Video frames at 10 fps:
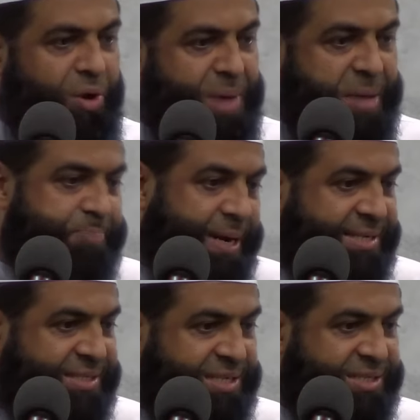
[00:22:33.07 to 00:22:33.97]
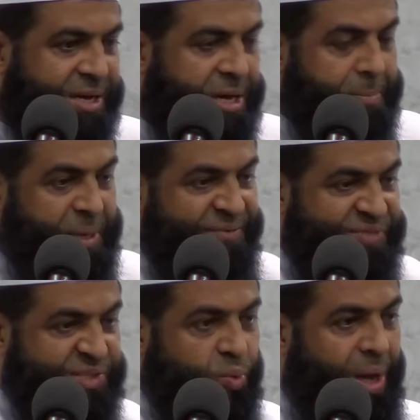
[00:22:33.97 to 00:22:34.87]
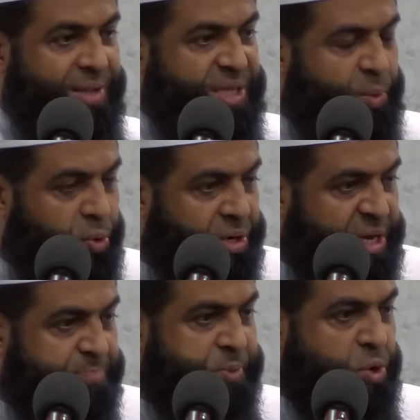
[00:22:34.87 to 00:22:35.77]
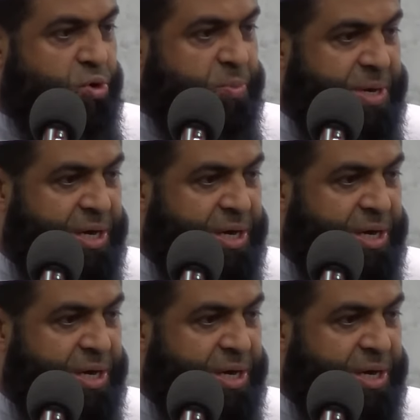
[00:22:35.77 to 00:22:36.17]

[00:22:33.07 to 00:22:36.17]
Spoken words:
my praises. But if there's one that would rebuke me,